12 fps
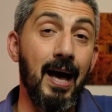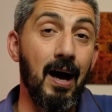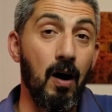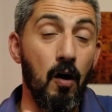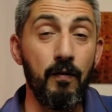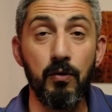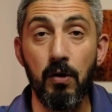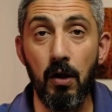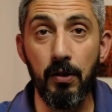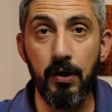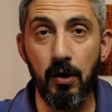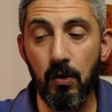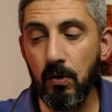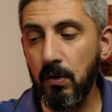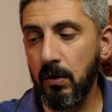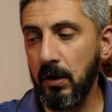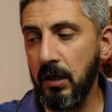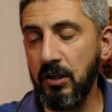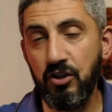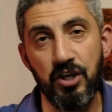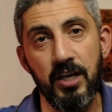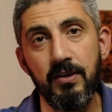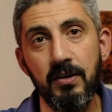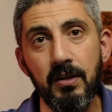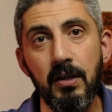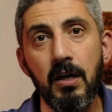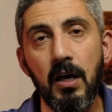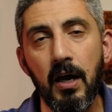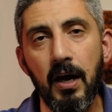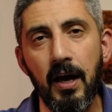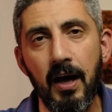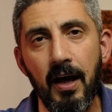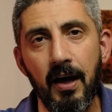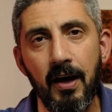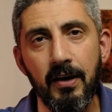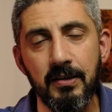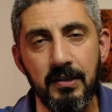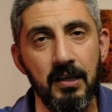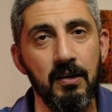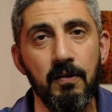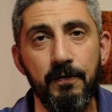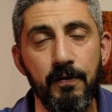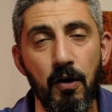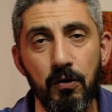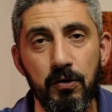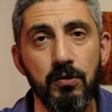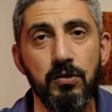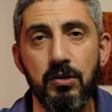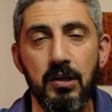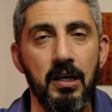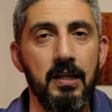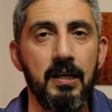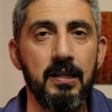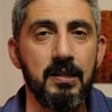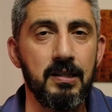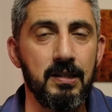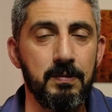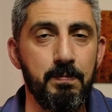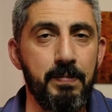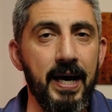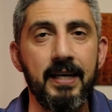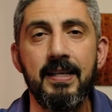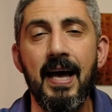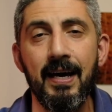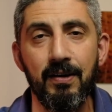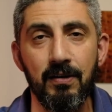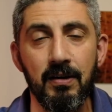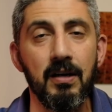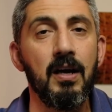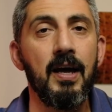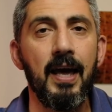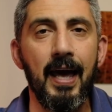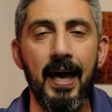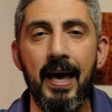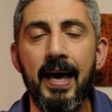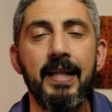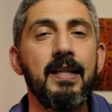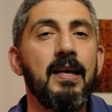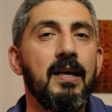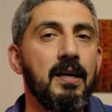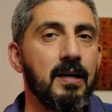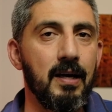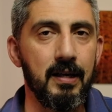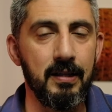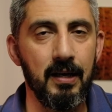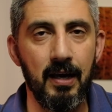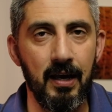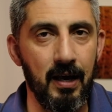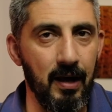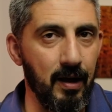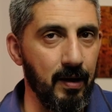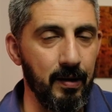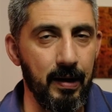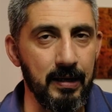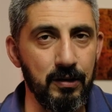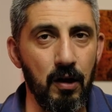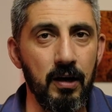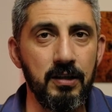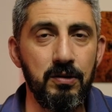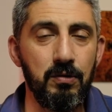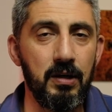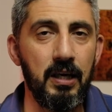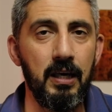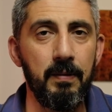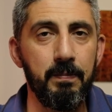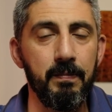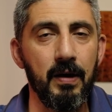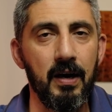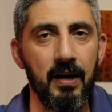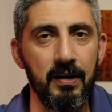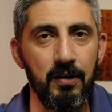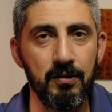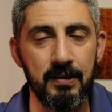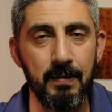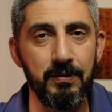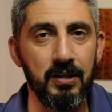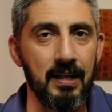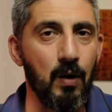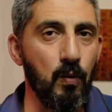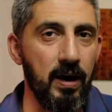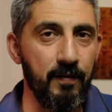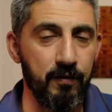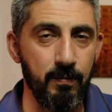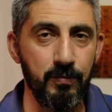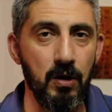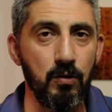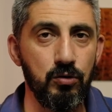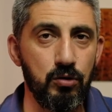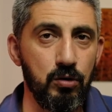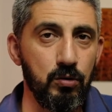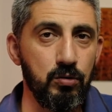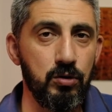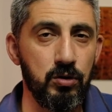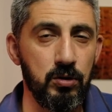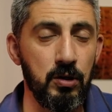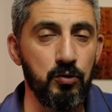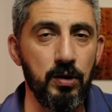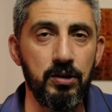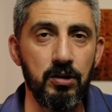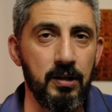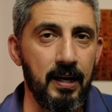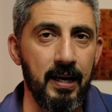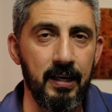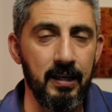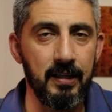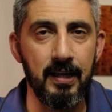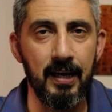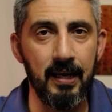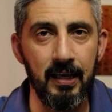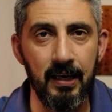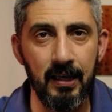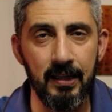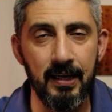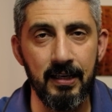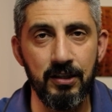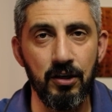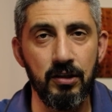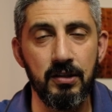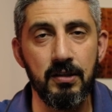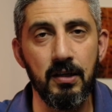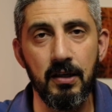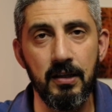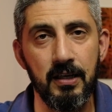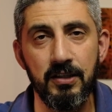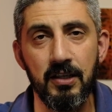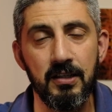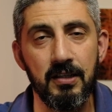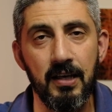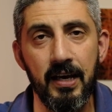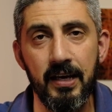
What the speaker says: Overall, though, in general, single focus, it is spectacular, and as long as you keep your subject away from those two situations that I just